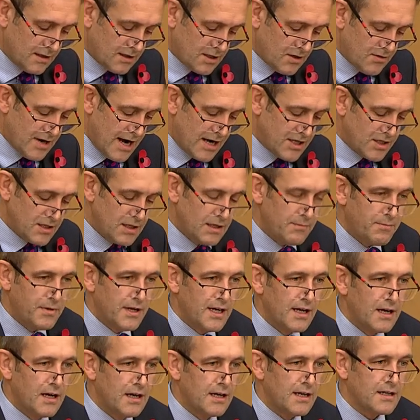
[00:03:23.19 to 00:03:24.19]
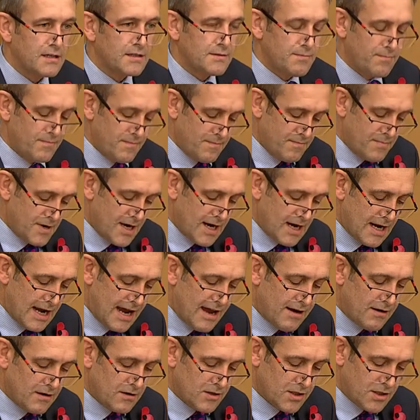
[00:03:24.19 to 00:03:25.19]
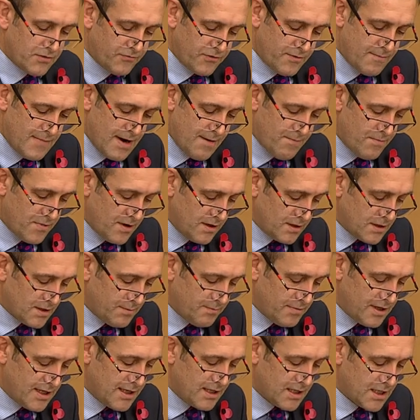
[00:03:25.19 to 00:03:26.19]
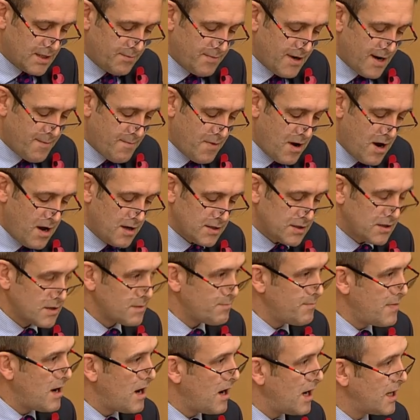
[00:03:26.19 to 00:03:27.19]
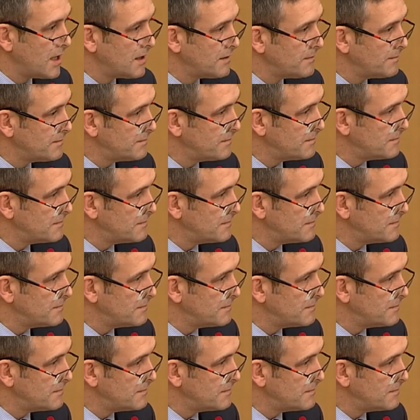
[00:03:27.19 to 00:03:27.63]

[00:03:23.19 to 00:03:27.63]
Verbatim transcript: is gradually being lit by candles of remembrance placed by passers-by.